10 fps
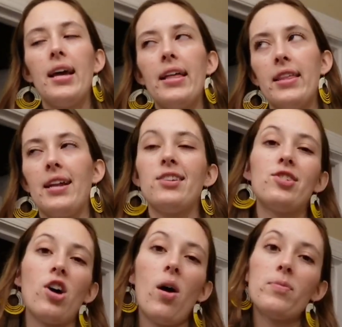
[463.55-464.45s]
And then I just
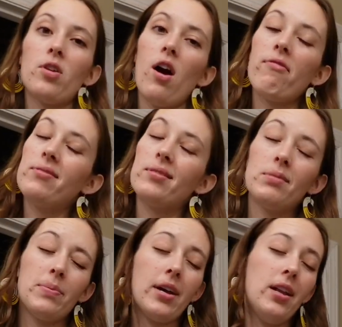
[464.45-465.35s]
topped her off with some
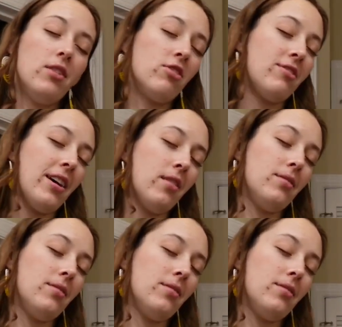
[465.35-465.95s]
spaghetti just now.